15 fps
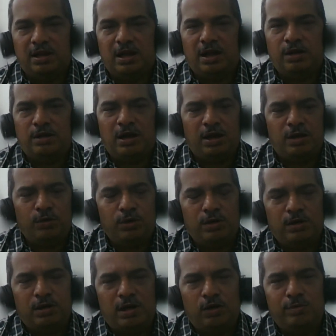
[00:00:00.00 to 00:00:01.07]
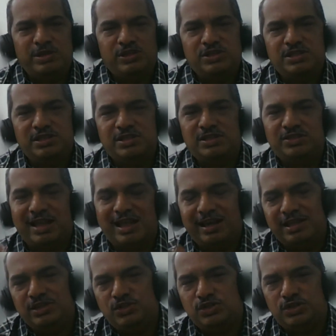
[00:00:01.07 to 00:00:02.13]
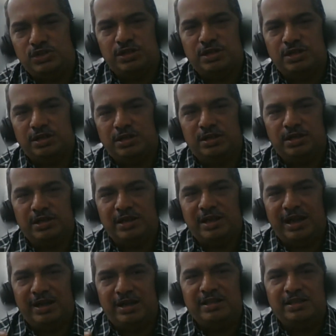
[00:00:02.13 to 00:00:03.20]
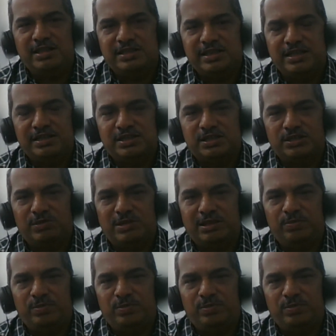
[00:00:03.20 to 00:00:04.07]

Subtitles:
How much is a challenge in handling these cases when